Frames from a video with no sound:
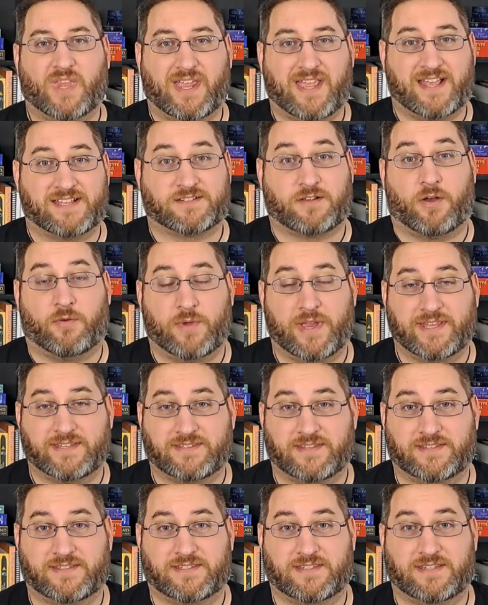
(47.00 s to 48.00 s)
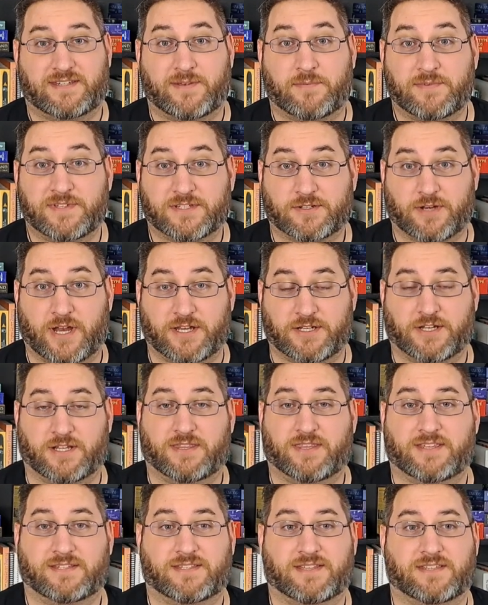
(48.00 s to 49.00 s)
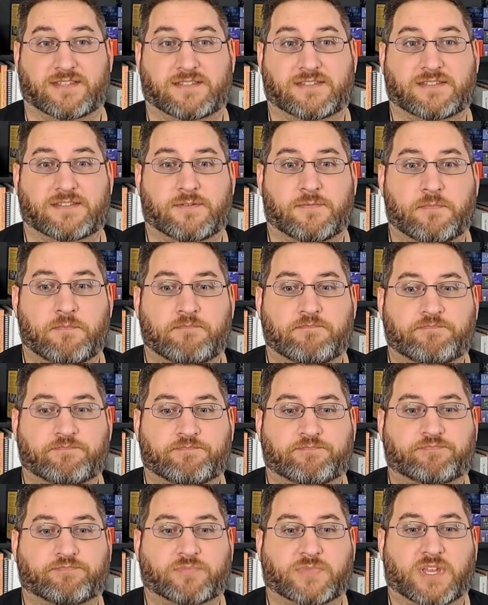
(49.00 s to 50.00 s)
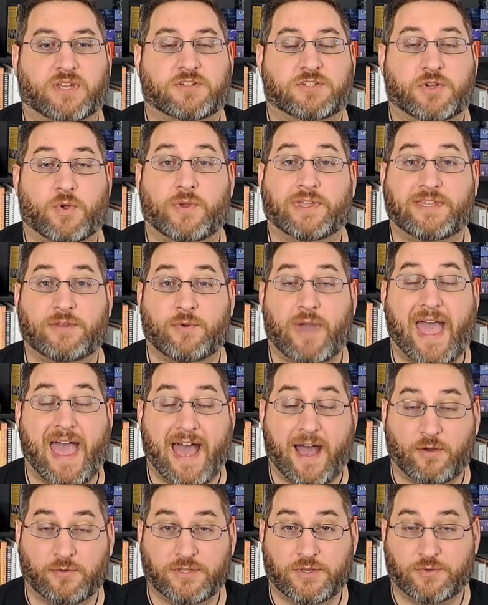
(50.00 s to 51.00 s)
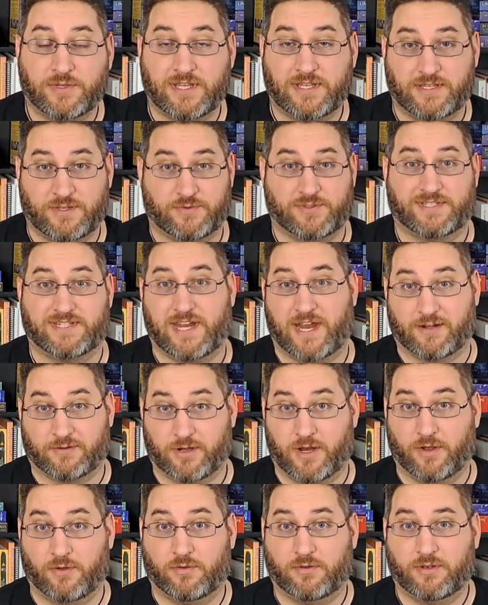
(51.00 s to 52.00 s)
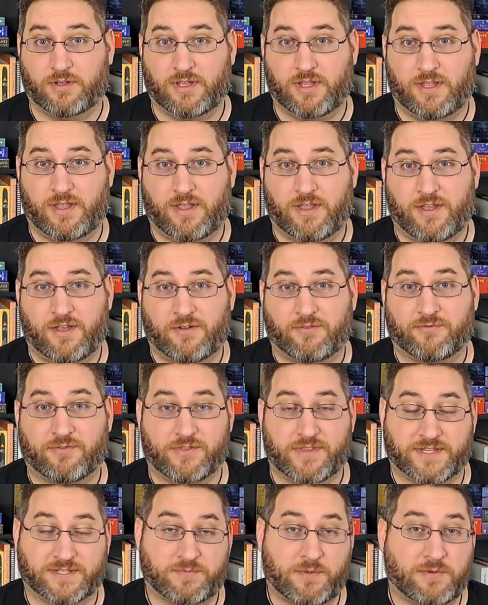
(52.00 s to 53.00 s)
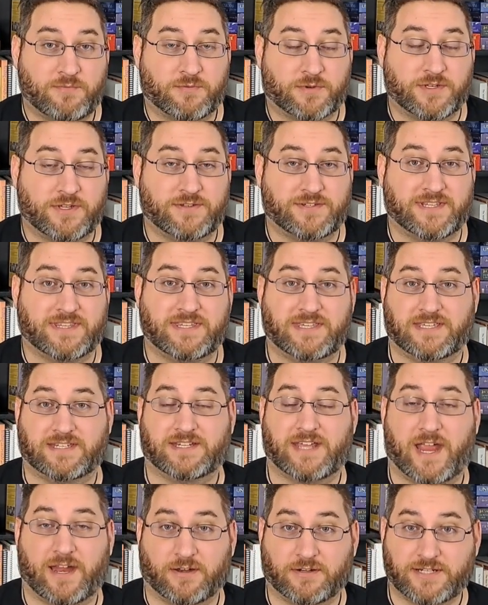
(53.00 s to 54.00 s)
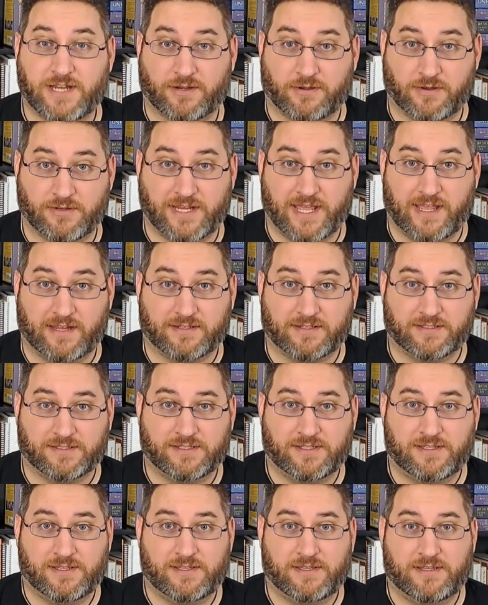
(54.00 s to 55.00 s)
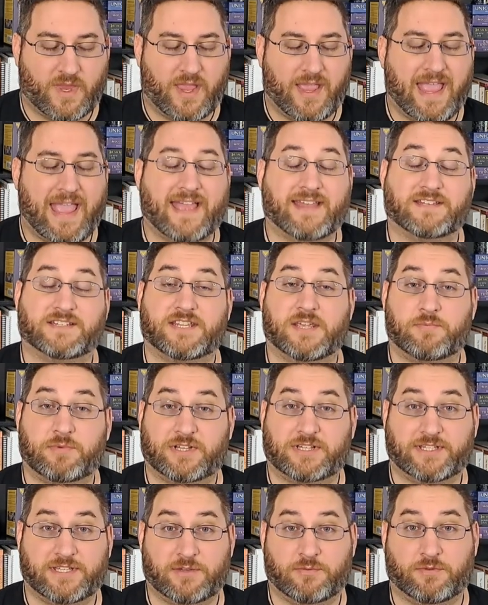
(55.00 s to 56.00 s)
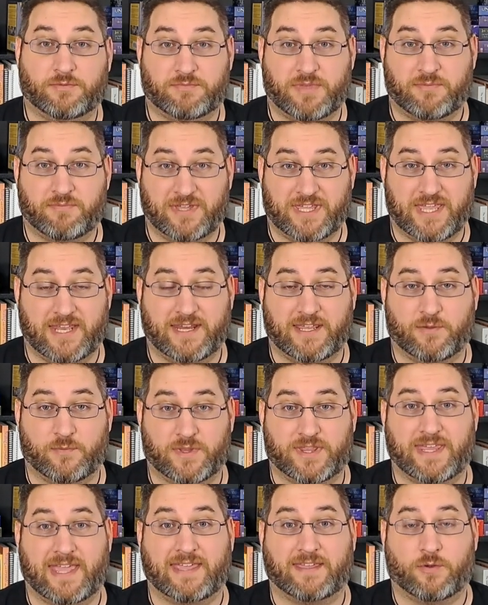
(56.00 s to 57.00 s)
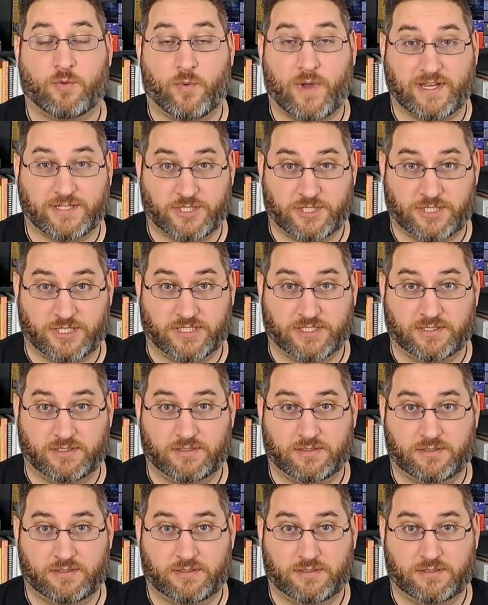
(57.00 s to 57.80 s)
As always, this is a demonstration. This is showing you how you can use tarot. For this one, we're using the entire tarot deck, and typically you would be beginning with a question